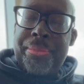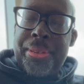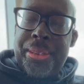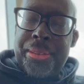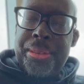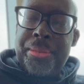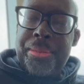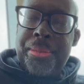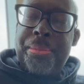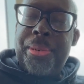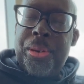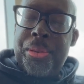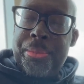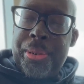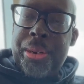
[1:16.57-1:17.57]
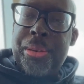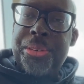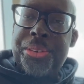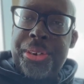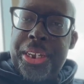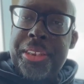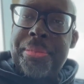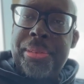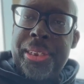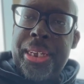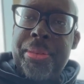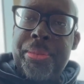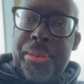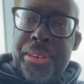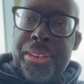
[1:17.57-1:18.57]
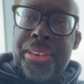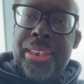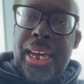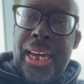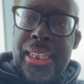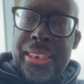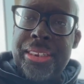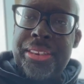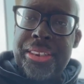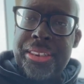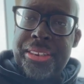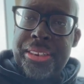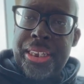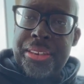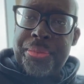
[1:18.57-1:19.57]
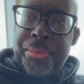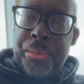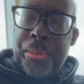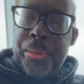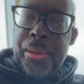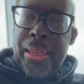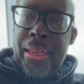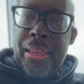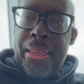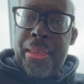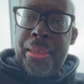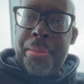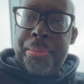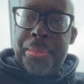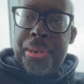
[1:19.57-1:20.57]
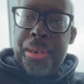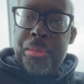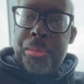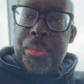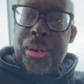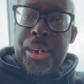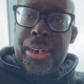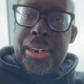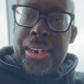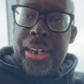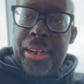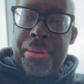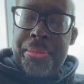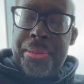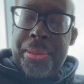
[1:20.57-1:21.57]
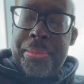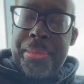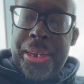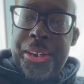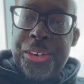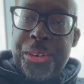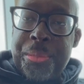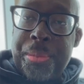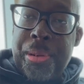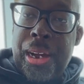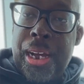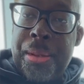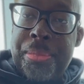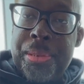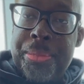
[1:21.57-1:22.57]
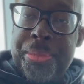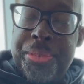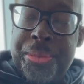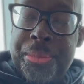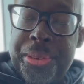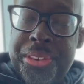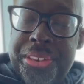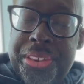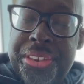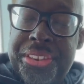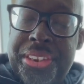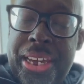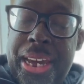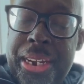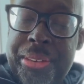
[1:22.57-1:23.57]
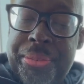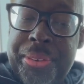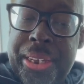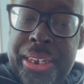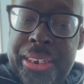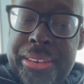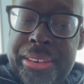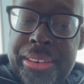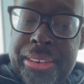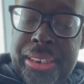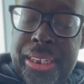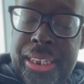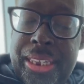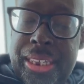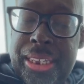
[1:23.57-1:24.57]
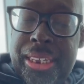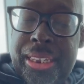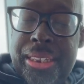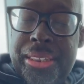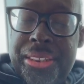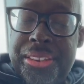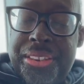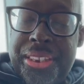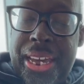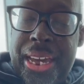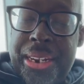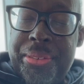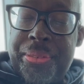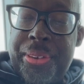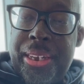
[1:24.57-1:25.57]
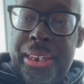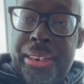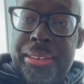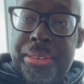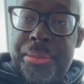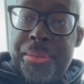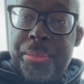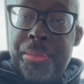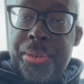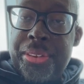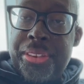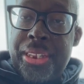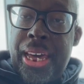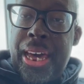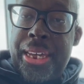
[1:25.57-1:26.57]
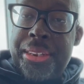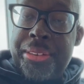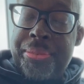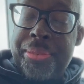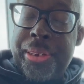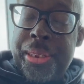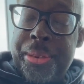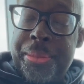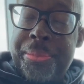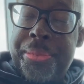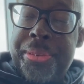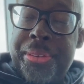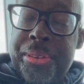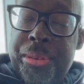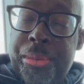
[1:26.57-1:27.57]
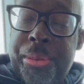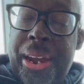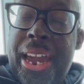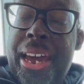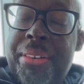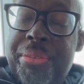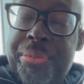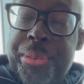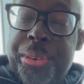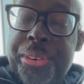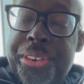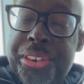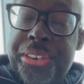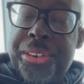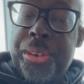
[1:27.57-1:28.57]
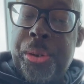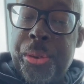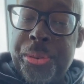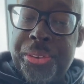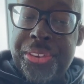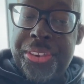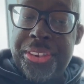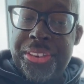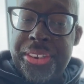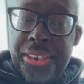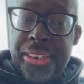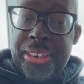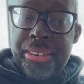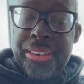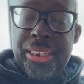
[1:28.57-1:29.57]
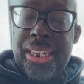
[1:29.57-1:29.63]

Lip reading: that the bone marrow transplant was highly successful. But one of the major problems was the side effects. The side effects was I developed graft versus host disease.